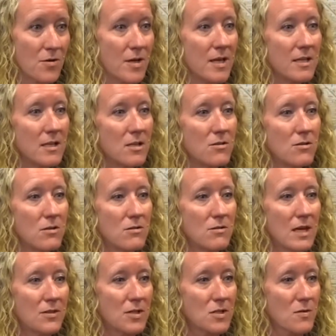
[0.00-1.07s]
it, you, you
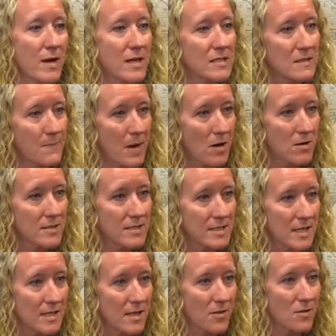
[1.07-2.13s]
get the
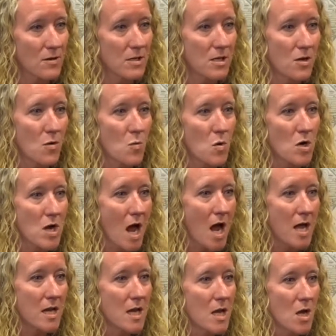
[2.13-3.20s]
transparency that the, you know we're
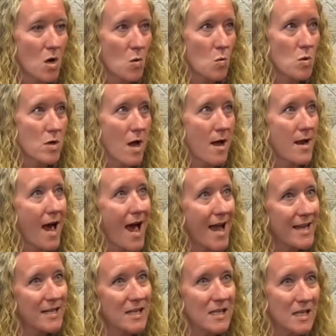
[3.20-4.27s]
not we're not
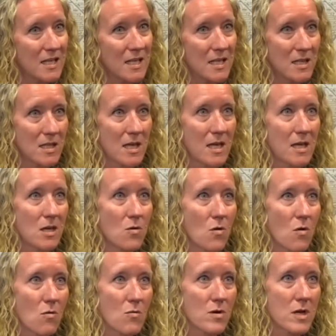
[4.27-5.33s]
hiding anything
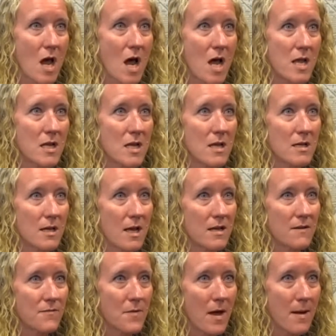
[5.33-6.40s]
or we're not kind
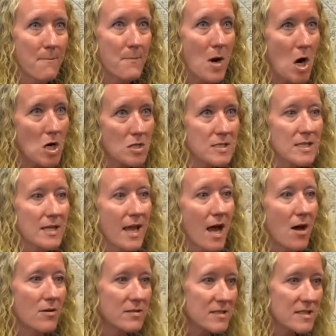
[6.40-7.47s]
of uh, parsing
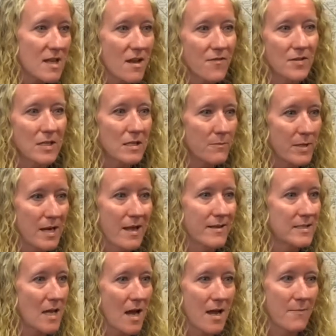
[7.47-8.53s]
out stuff a little bit at a
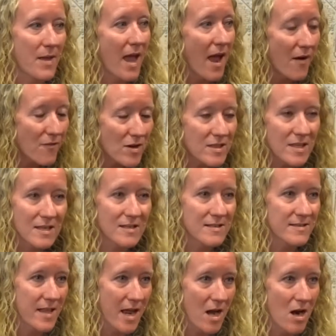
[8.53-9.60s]
time. Everything's
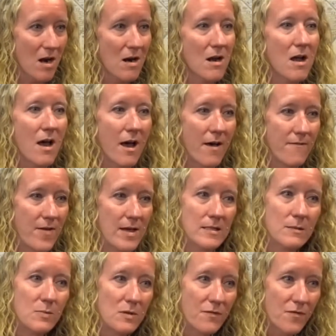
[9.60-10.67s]
there
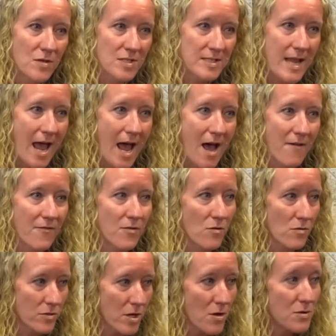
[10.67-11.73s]
available for staff.
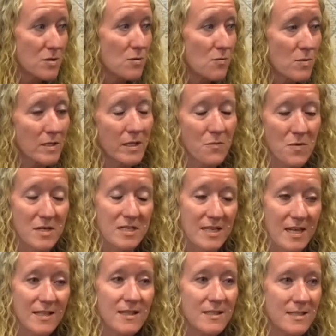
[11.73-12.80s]
Those who really want to
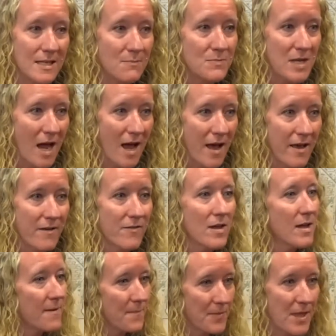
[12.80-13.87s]
take the deep dive,
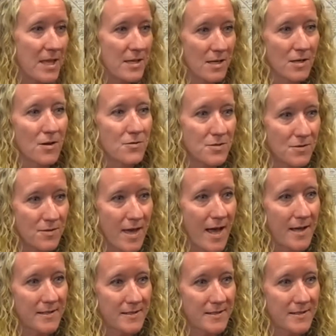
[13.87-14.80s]
they can go do that.